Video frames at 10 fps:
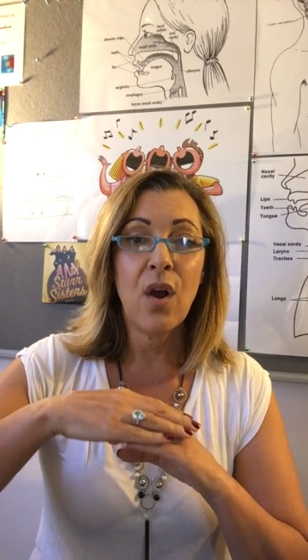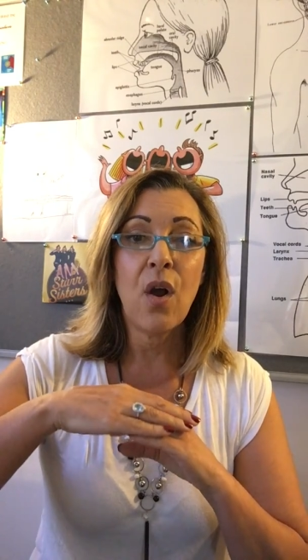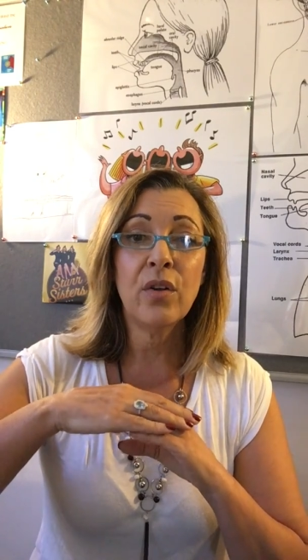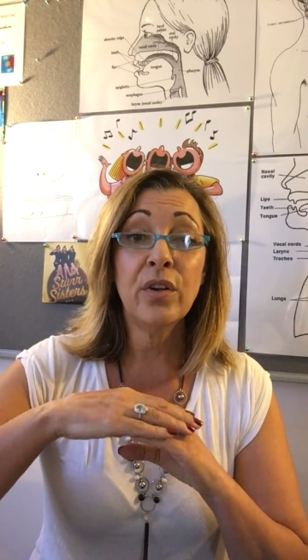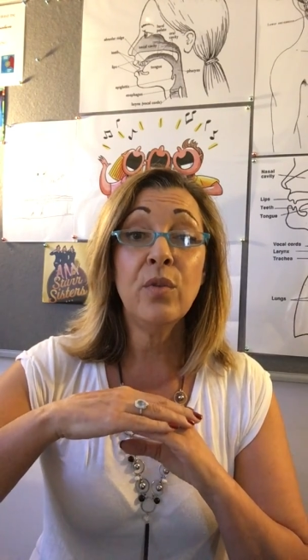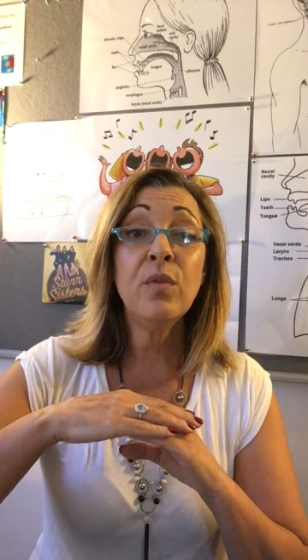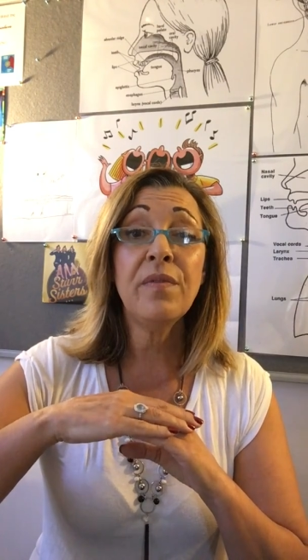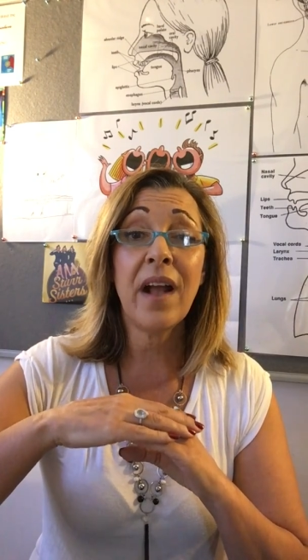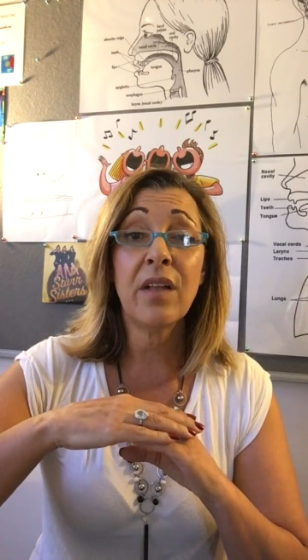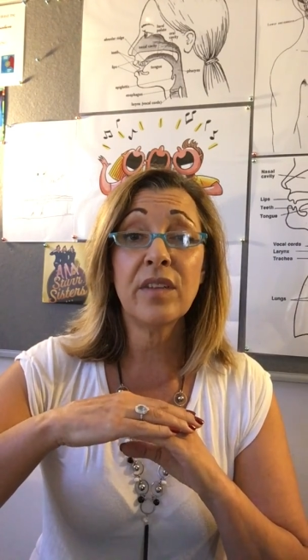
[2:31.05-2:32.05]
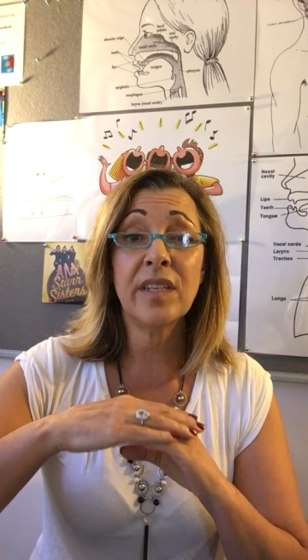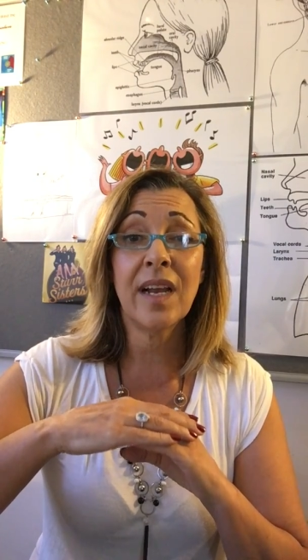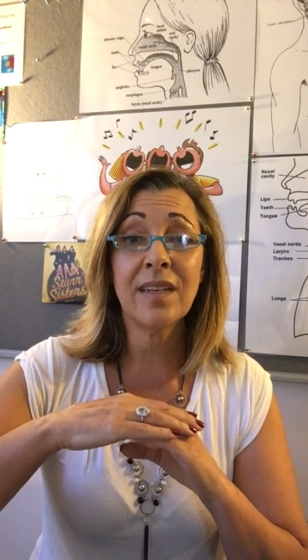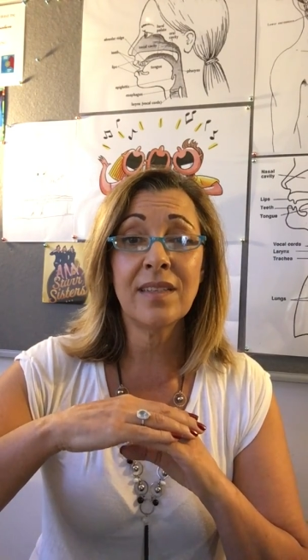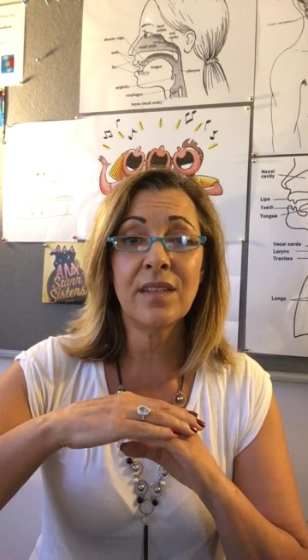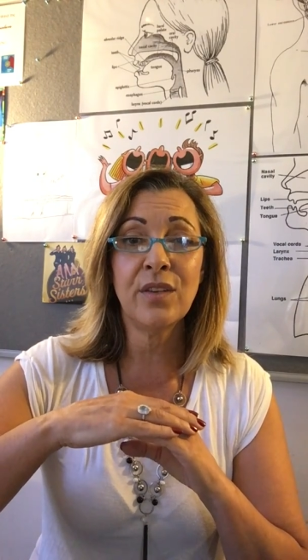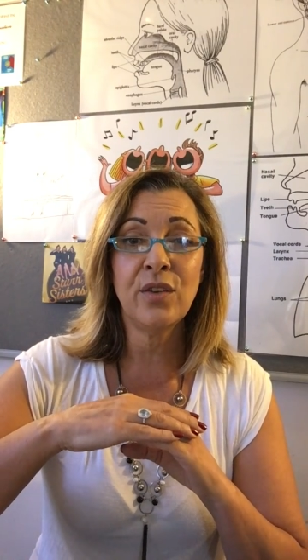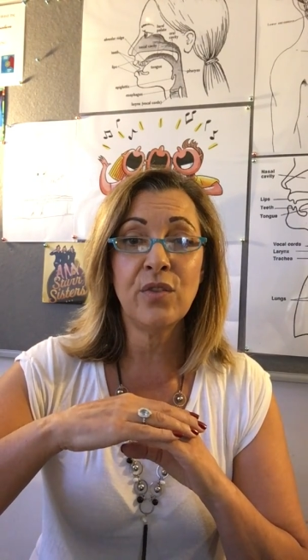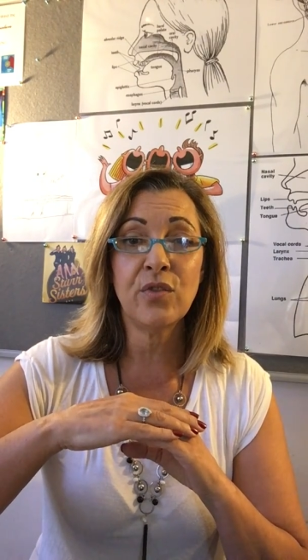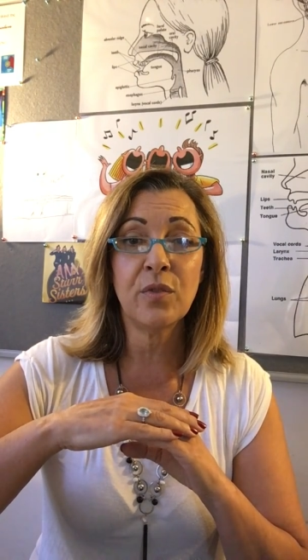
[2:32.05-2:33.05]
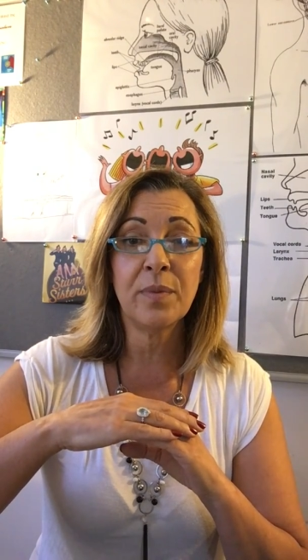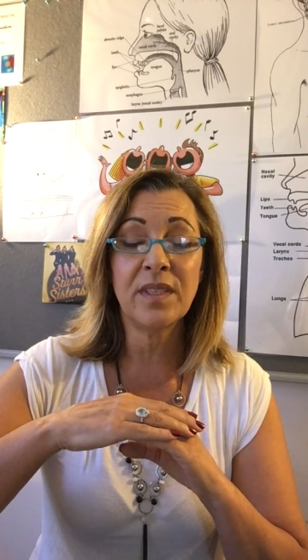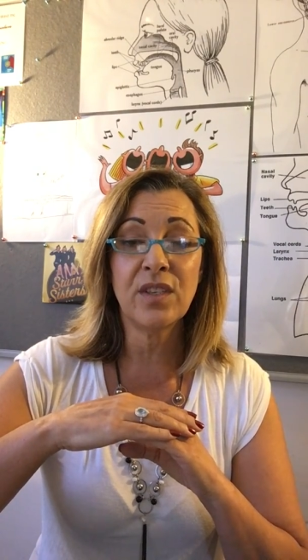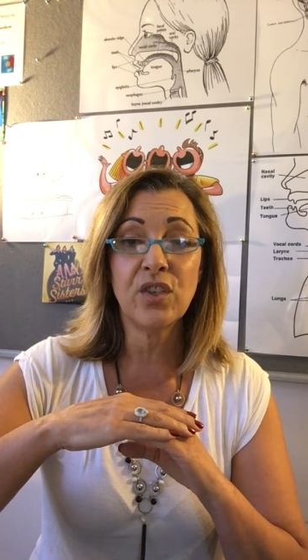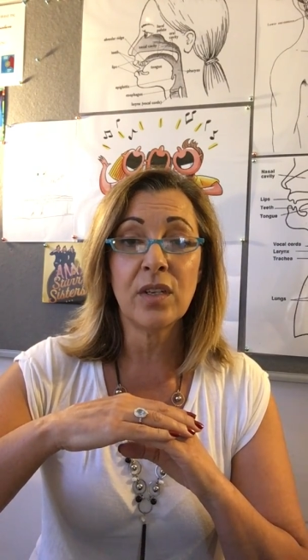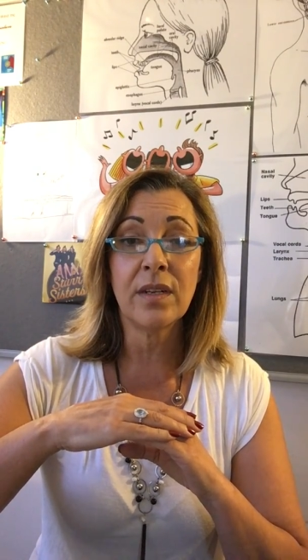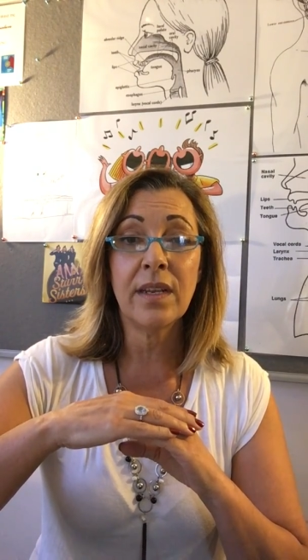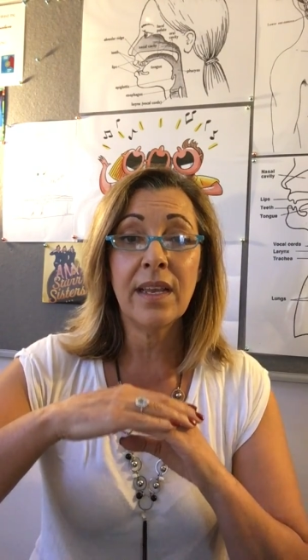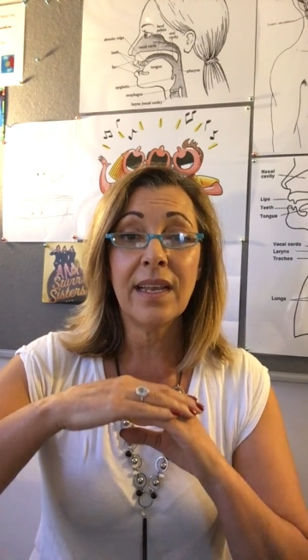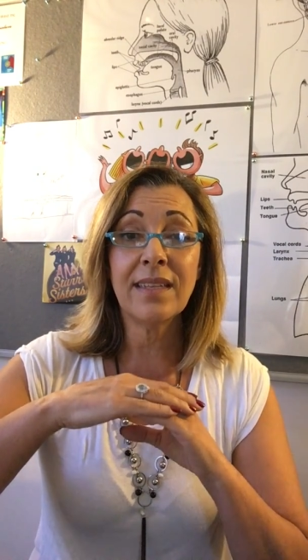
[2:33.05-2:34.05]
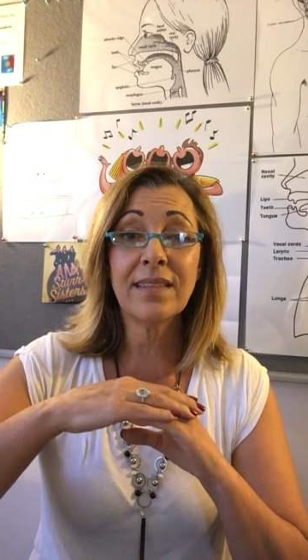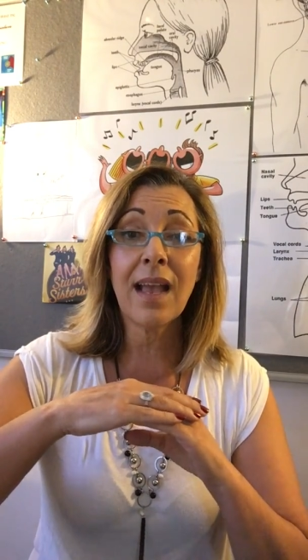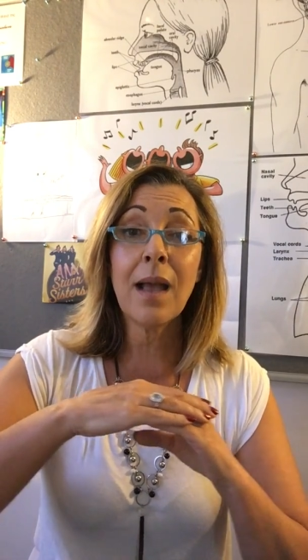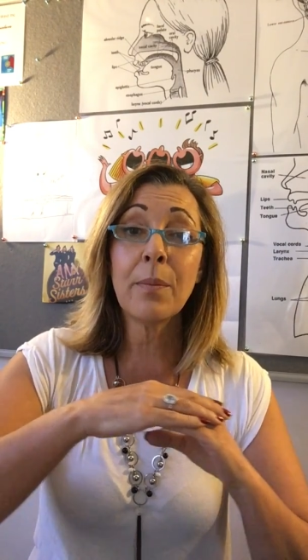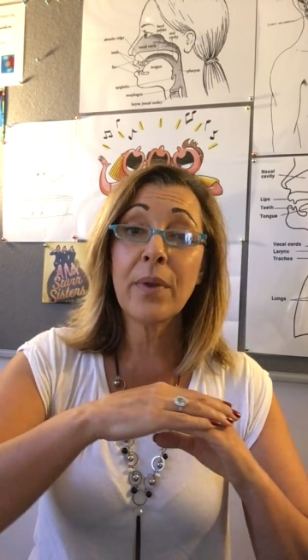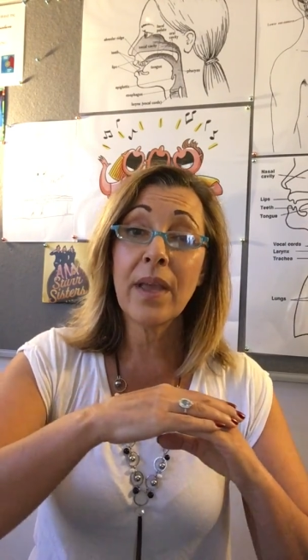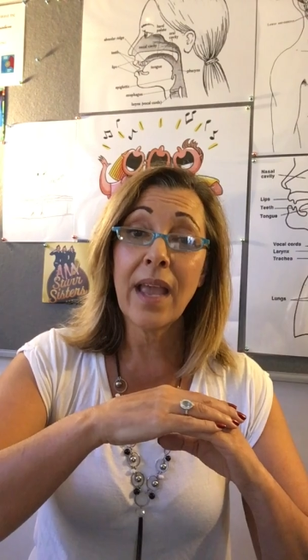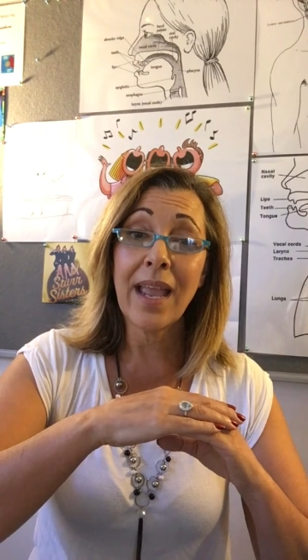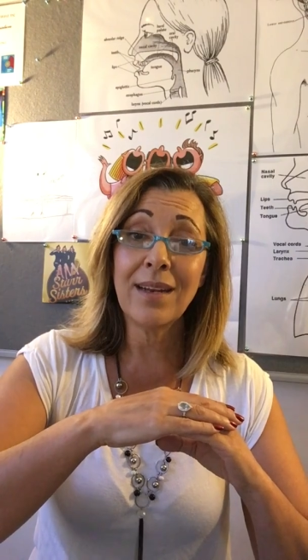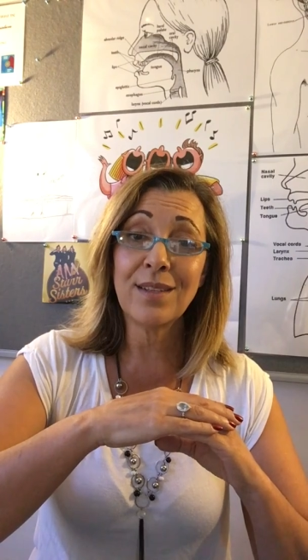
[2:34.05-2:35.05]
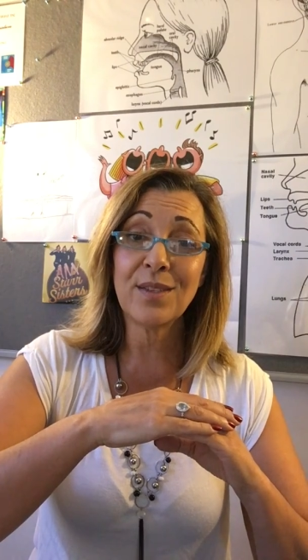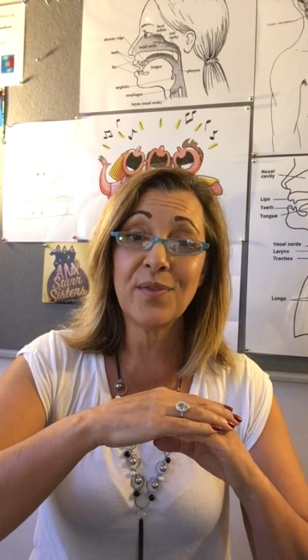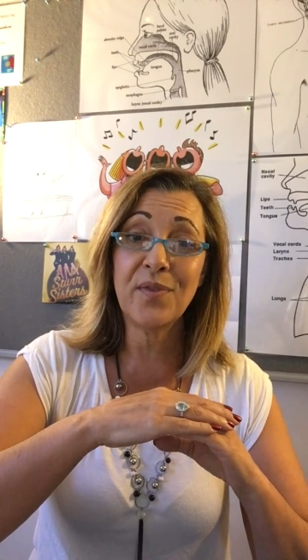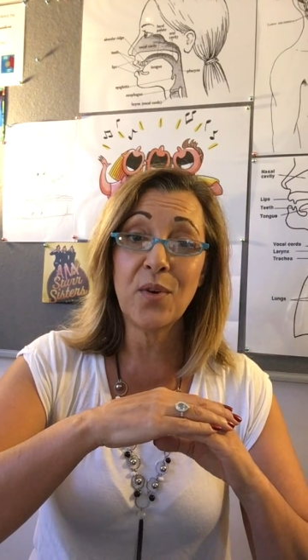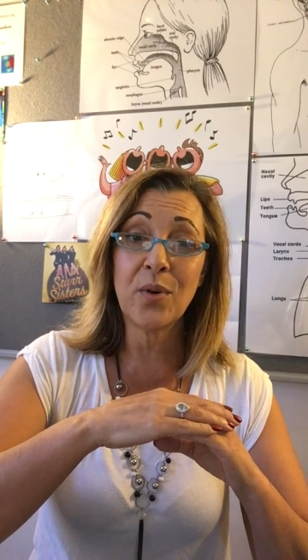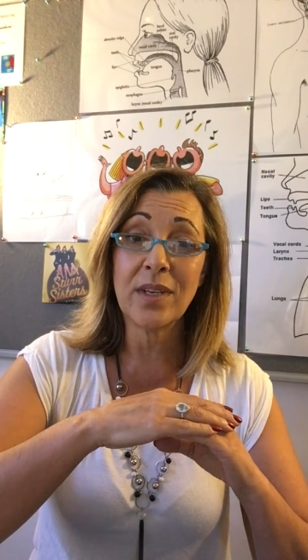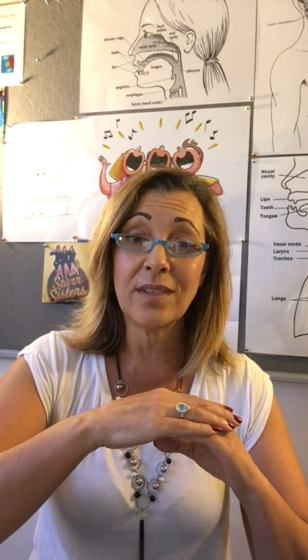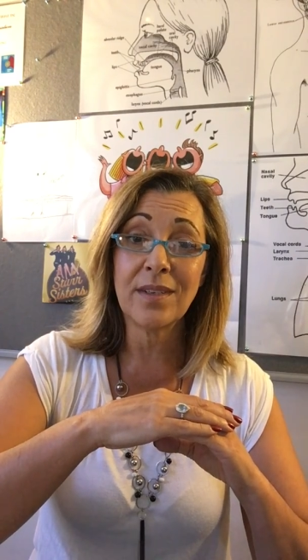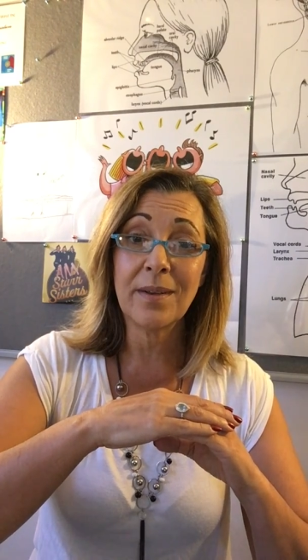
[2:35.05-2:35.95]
On an U vowel, the tongue is in a neutral position. It's up and it's forward.